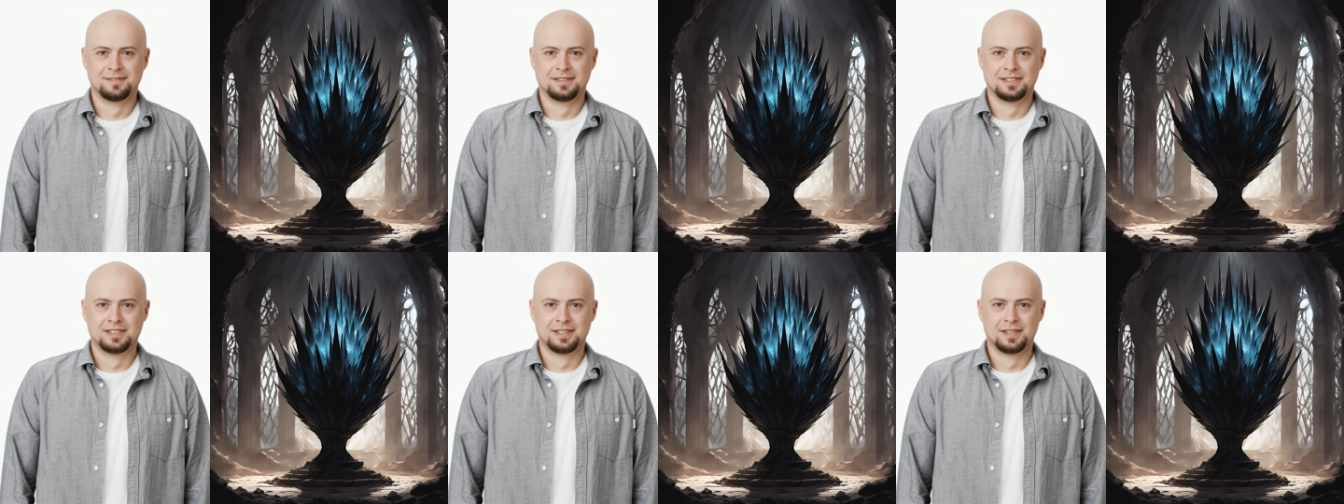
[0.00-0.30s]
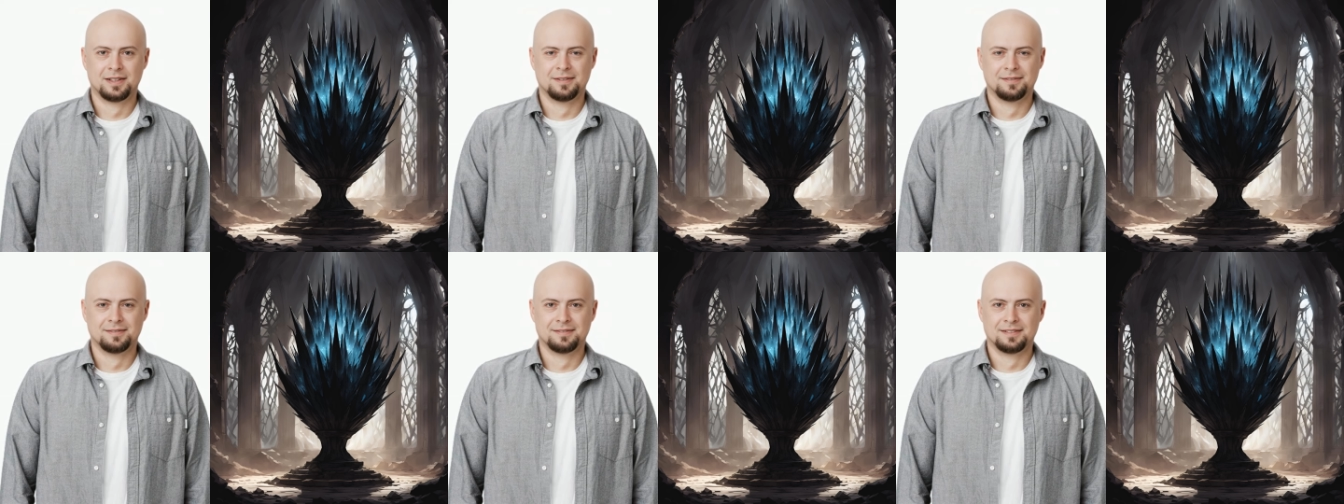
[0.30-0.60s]
She
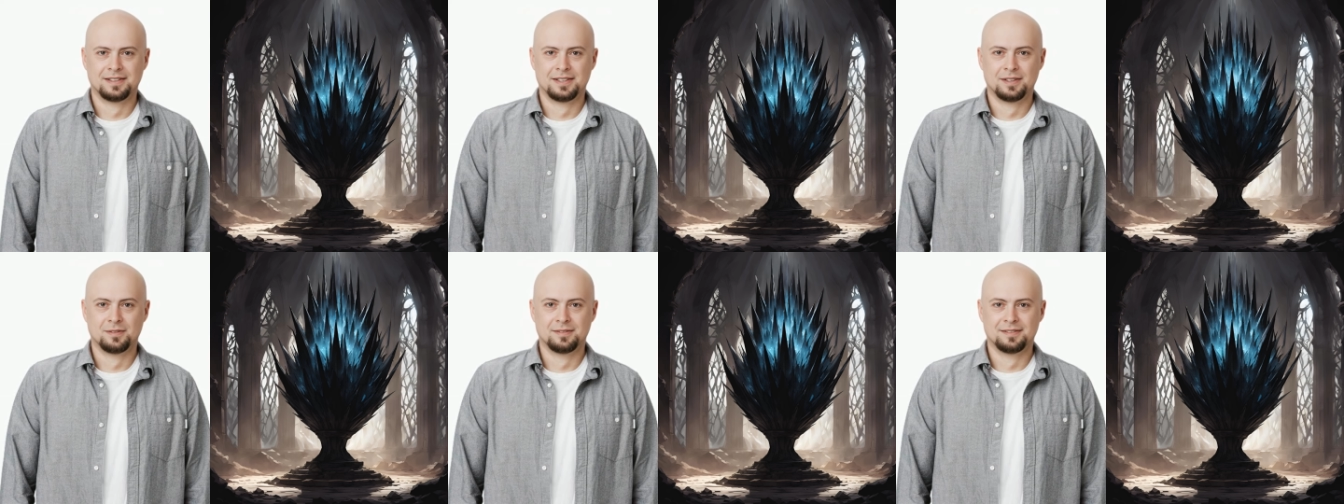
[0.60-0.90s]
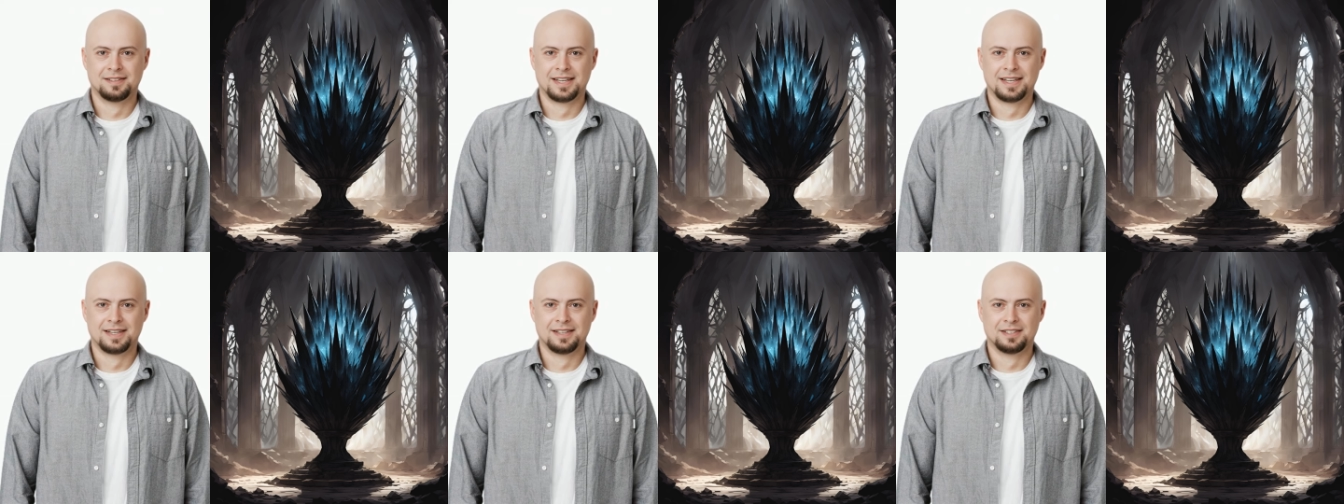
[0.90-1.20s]
could feel
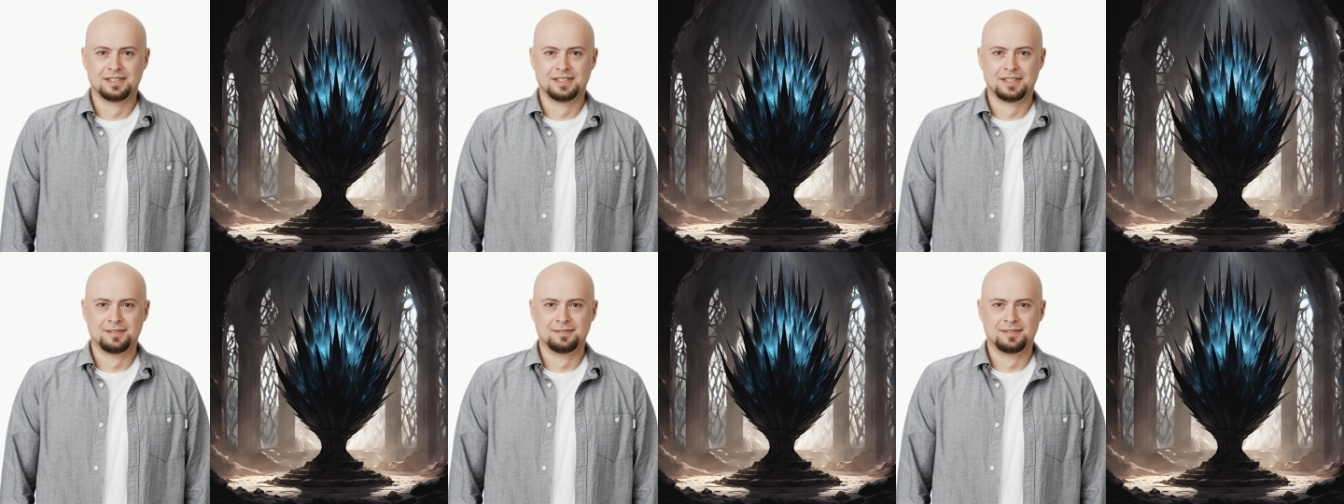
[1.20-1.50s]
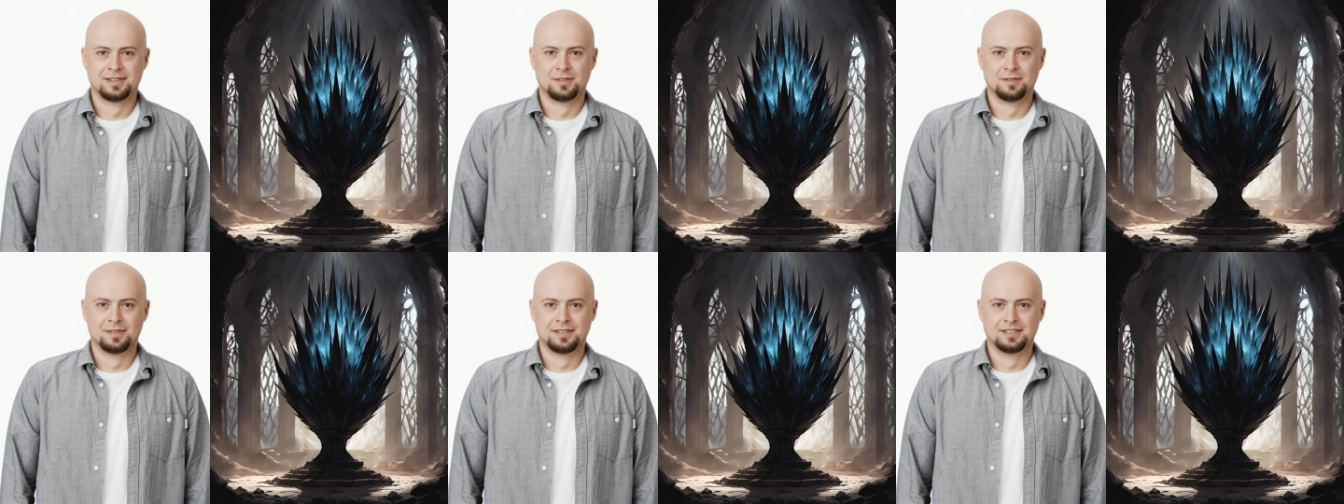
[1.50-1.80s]
the energy of
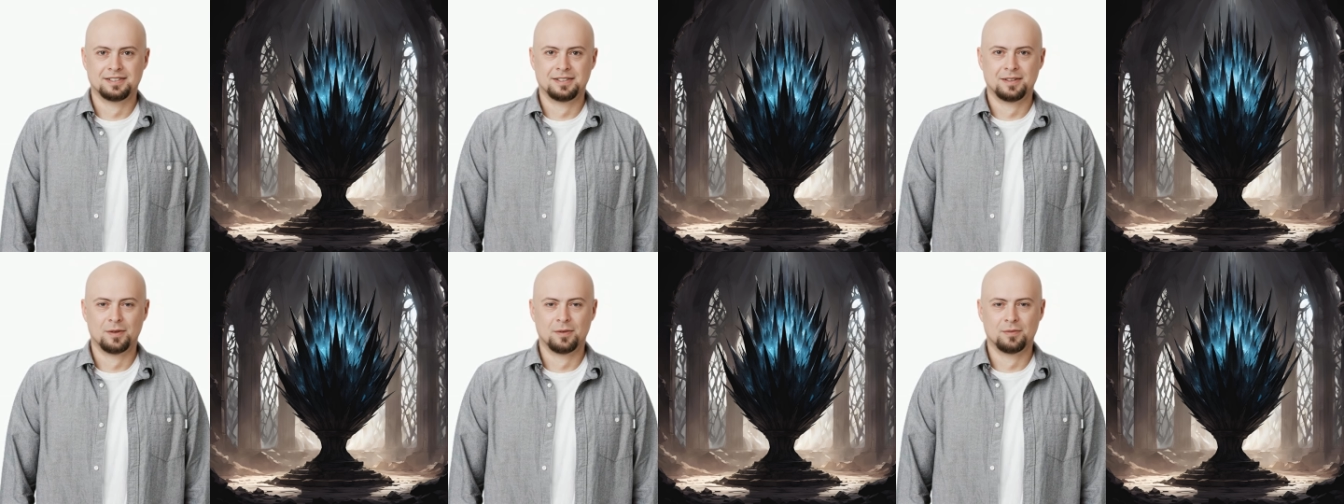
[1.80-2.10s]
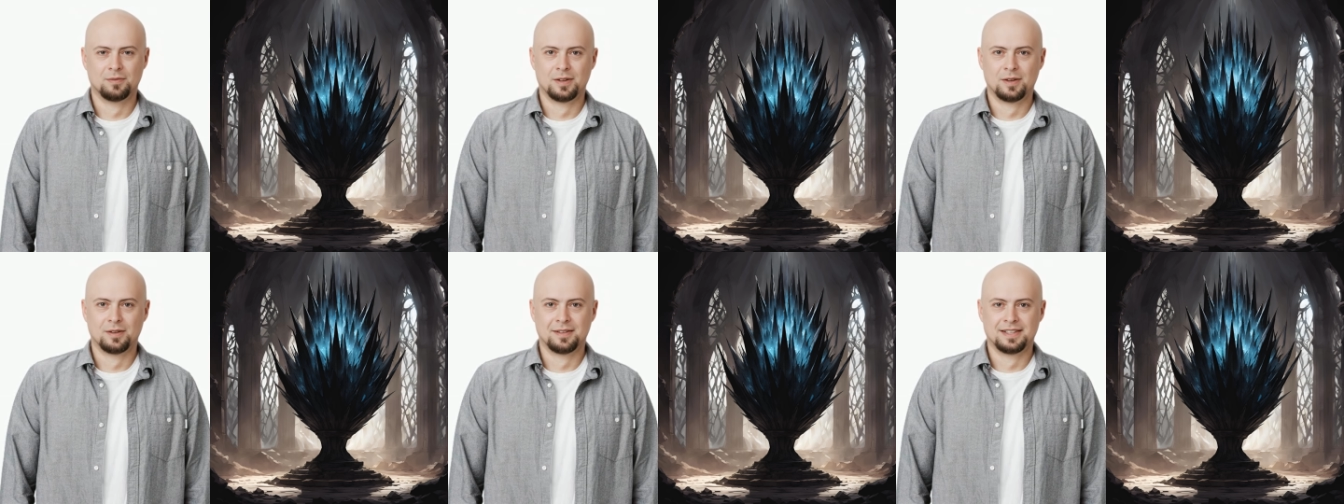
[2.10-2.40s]
the crystal
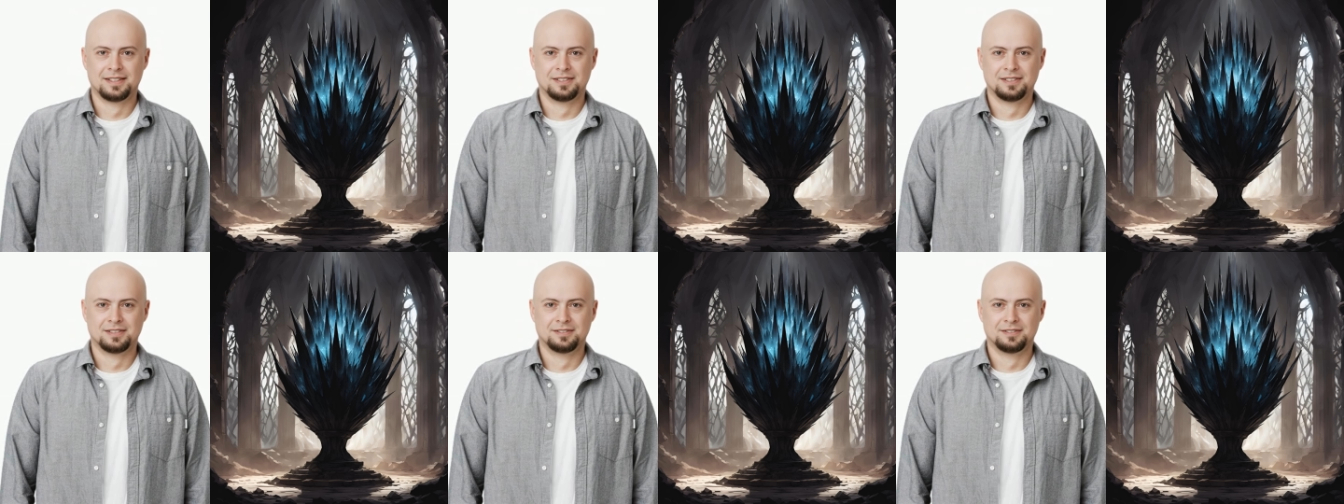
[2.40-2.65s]
growing